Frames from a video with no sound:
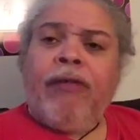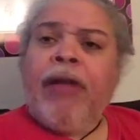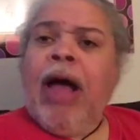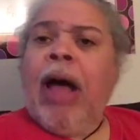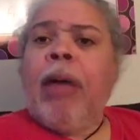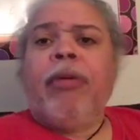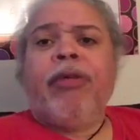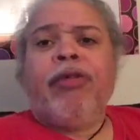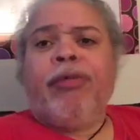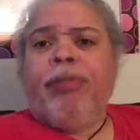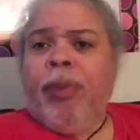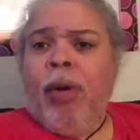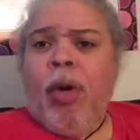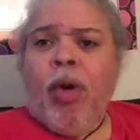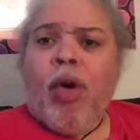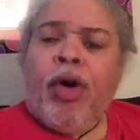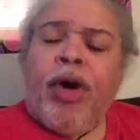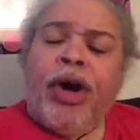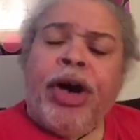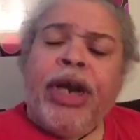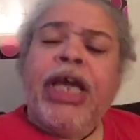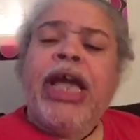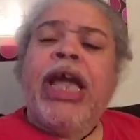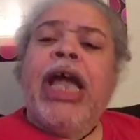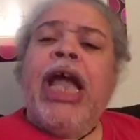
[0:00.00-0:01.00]
I was
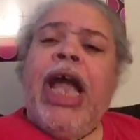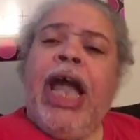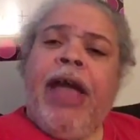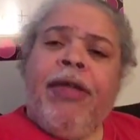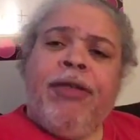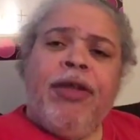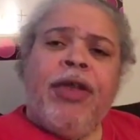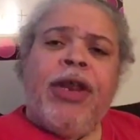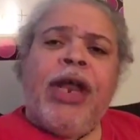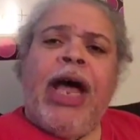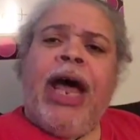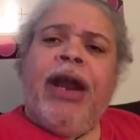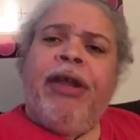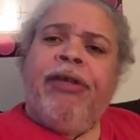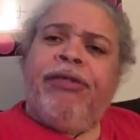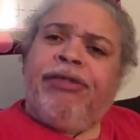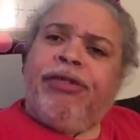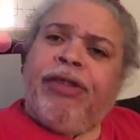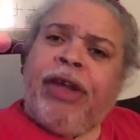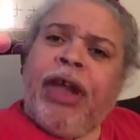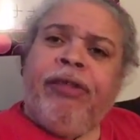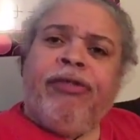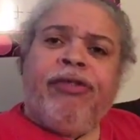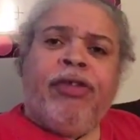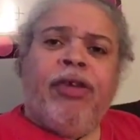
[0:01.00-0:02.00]
born in the United
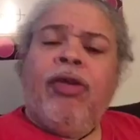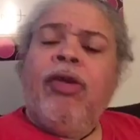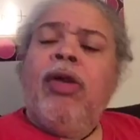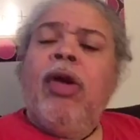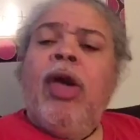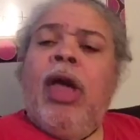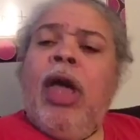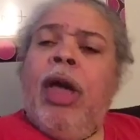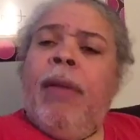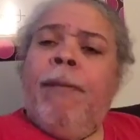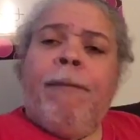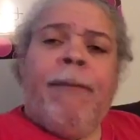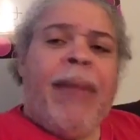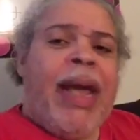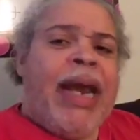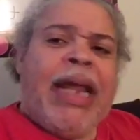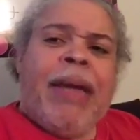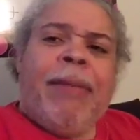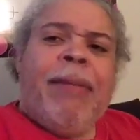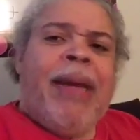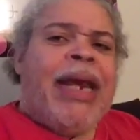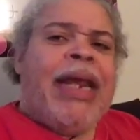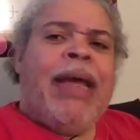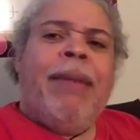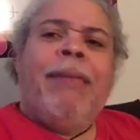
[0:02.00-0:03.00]
States, and many
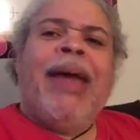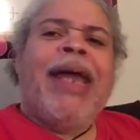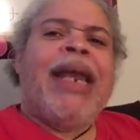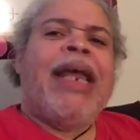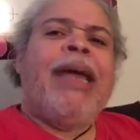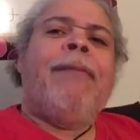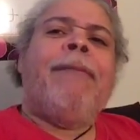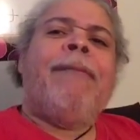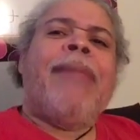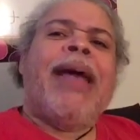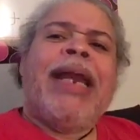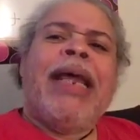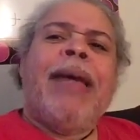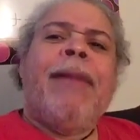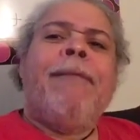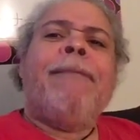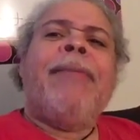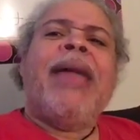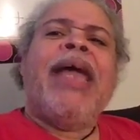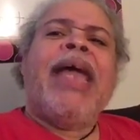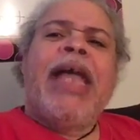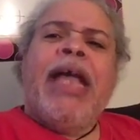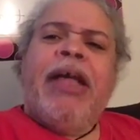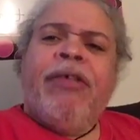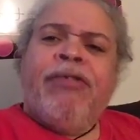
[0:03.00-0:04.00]

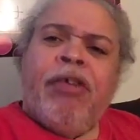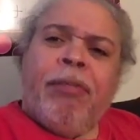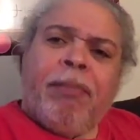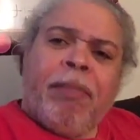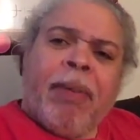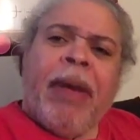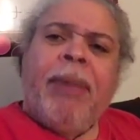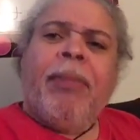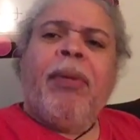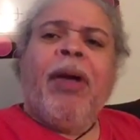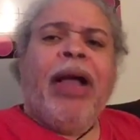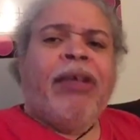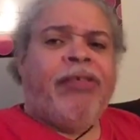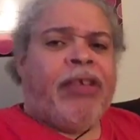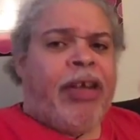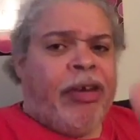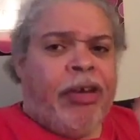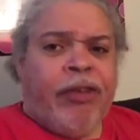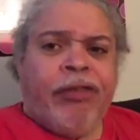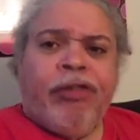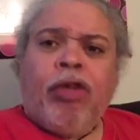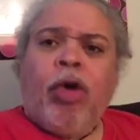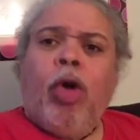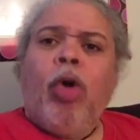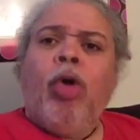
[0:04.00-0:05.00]
millions of people, as I
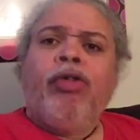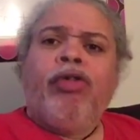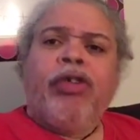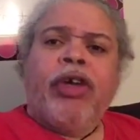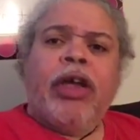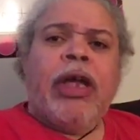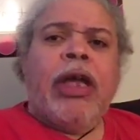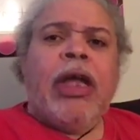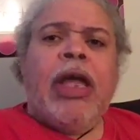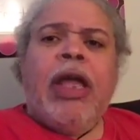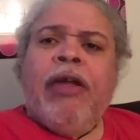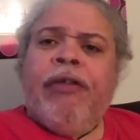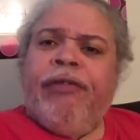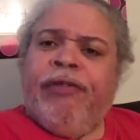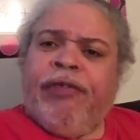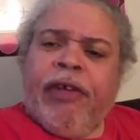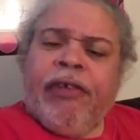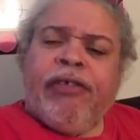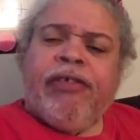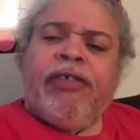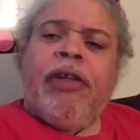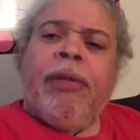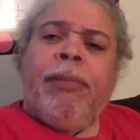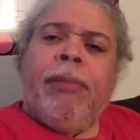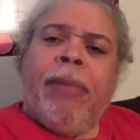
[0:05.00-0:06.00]
just told you,
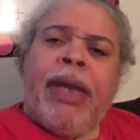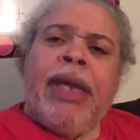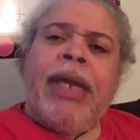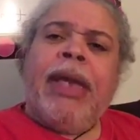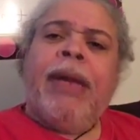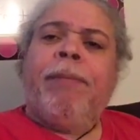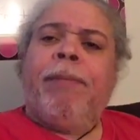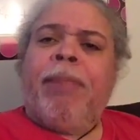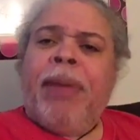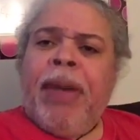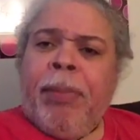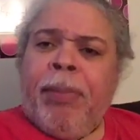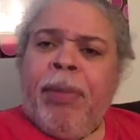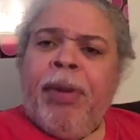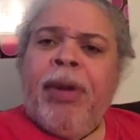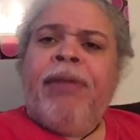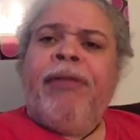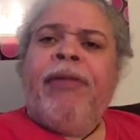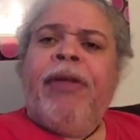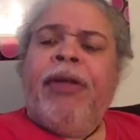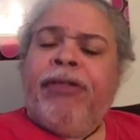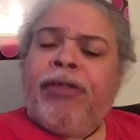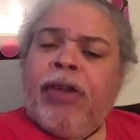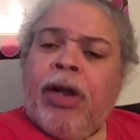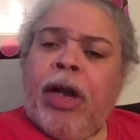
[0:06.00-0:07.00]
60 million people in
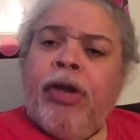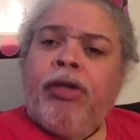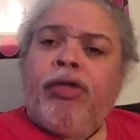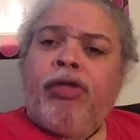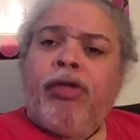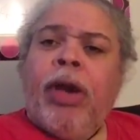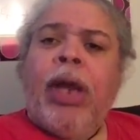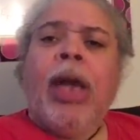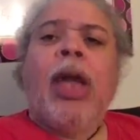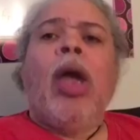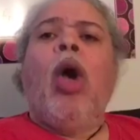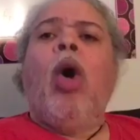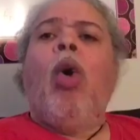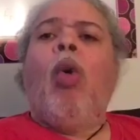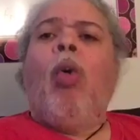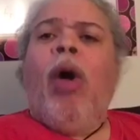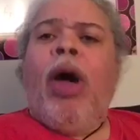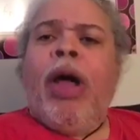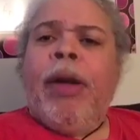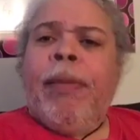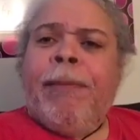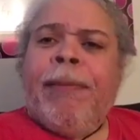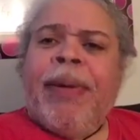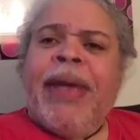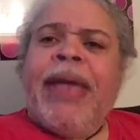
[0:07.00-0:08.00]
this country,
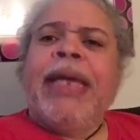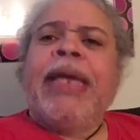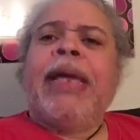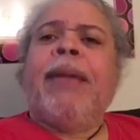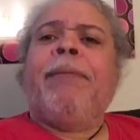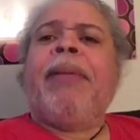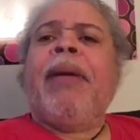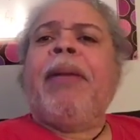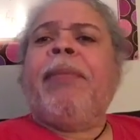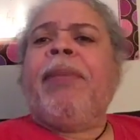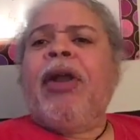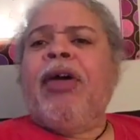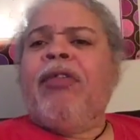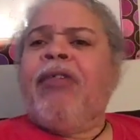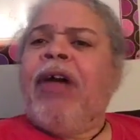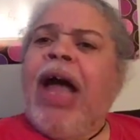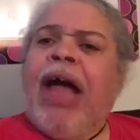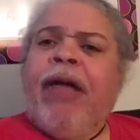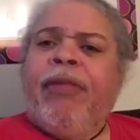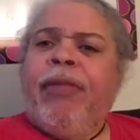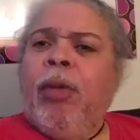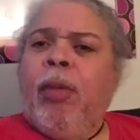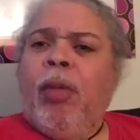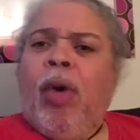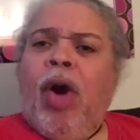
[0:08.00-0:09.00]
1 billion people
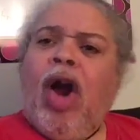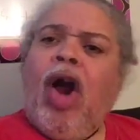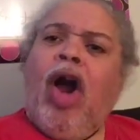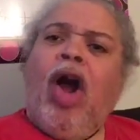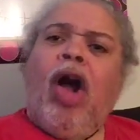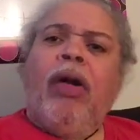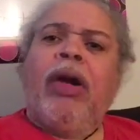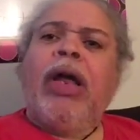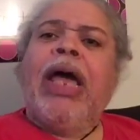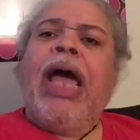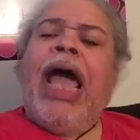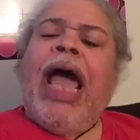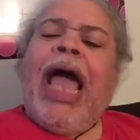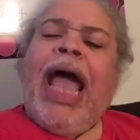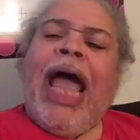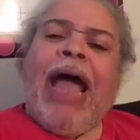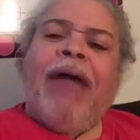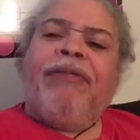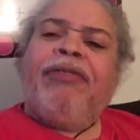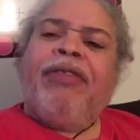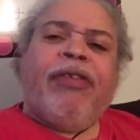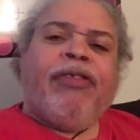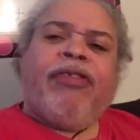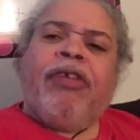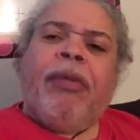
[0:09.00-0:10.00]
around the world
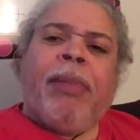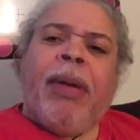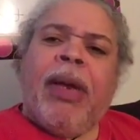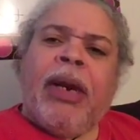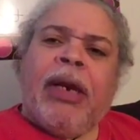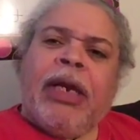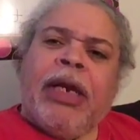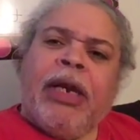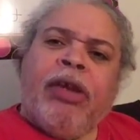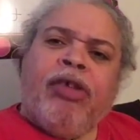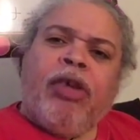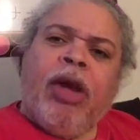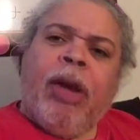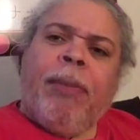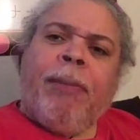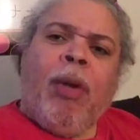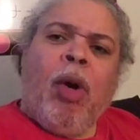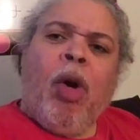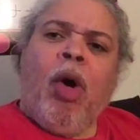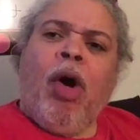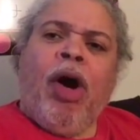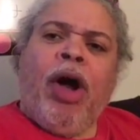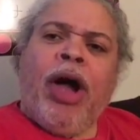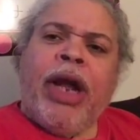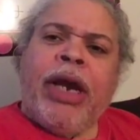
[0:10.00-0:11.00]
have disabilities. They're
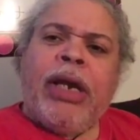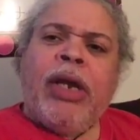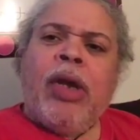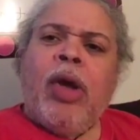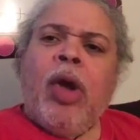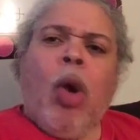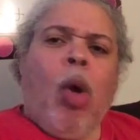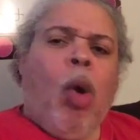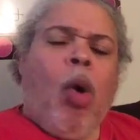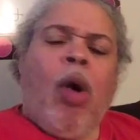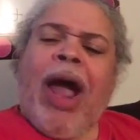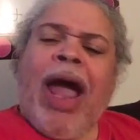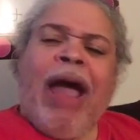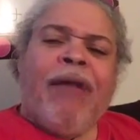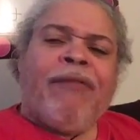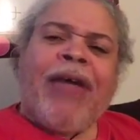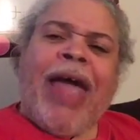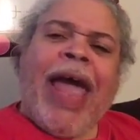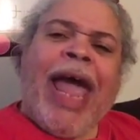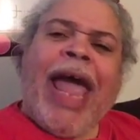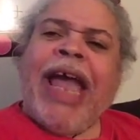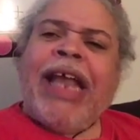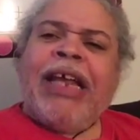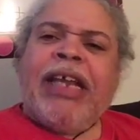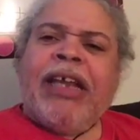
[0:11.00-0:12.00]
born or have
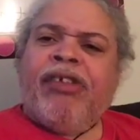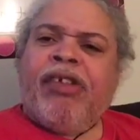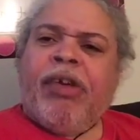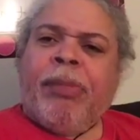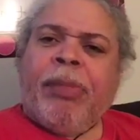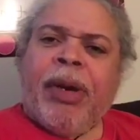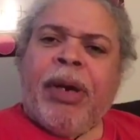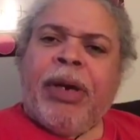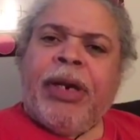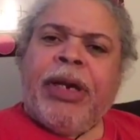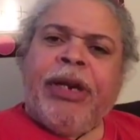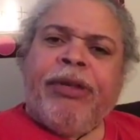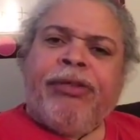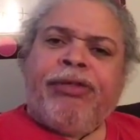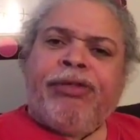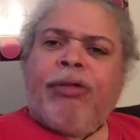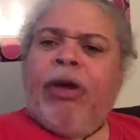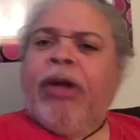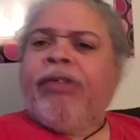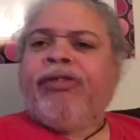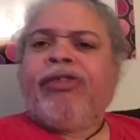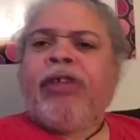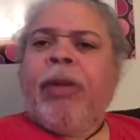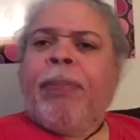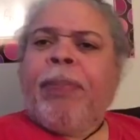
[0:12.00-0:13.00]
had disabilities
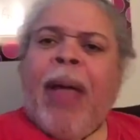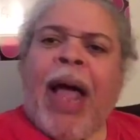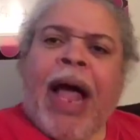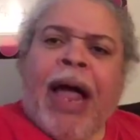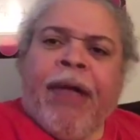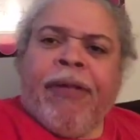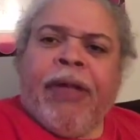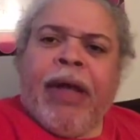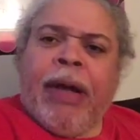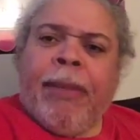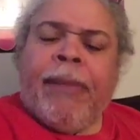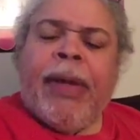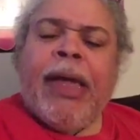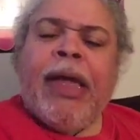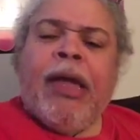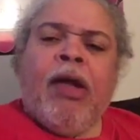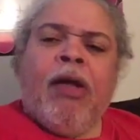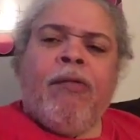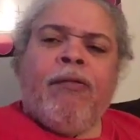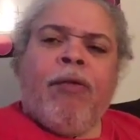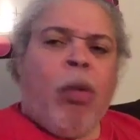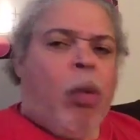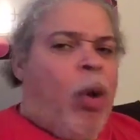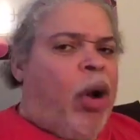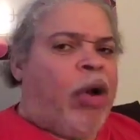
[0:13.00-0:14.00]
thrust upon them
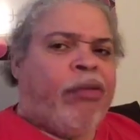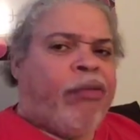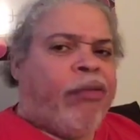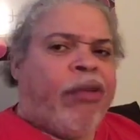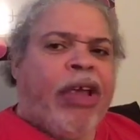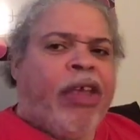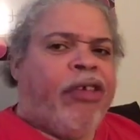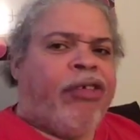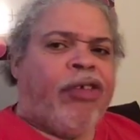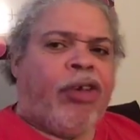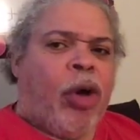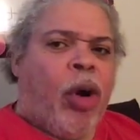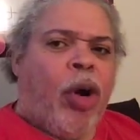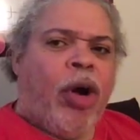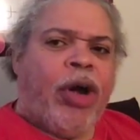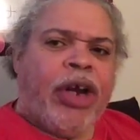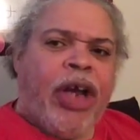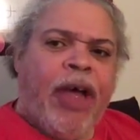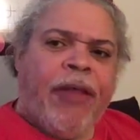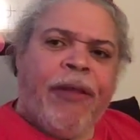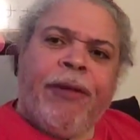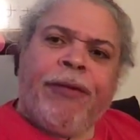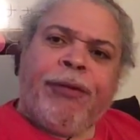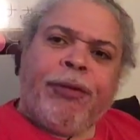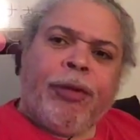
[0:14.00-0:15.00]
for one reason or
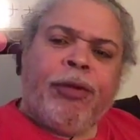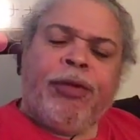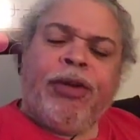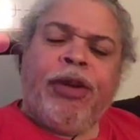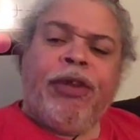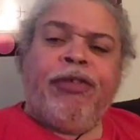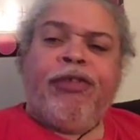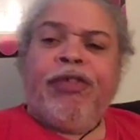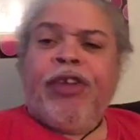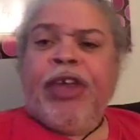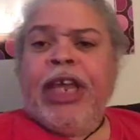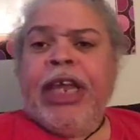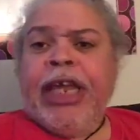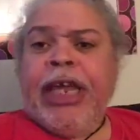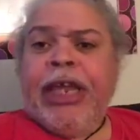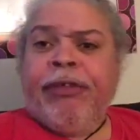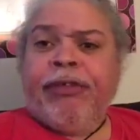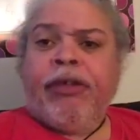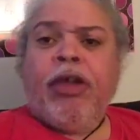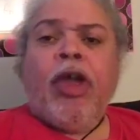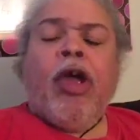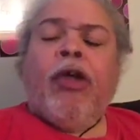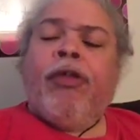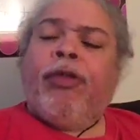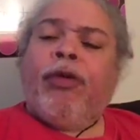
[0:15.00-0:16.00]
another, through disease,
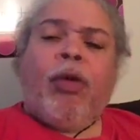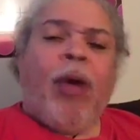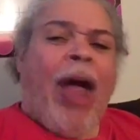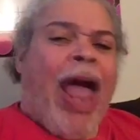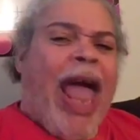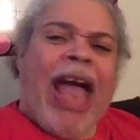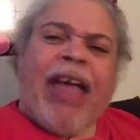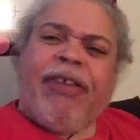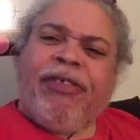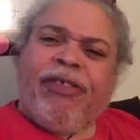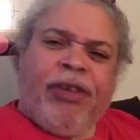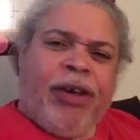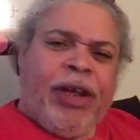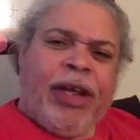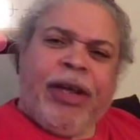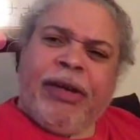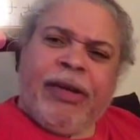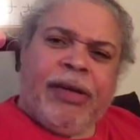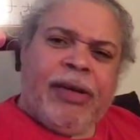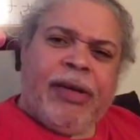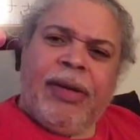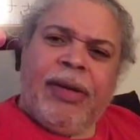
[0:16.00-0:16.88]
through accident.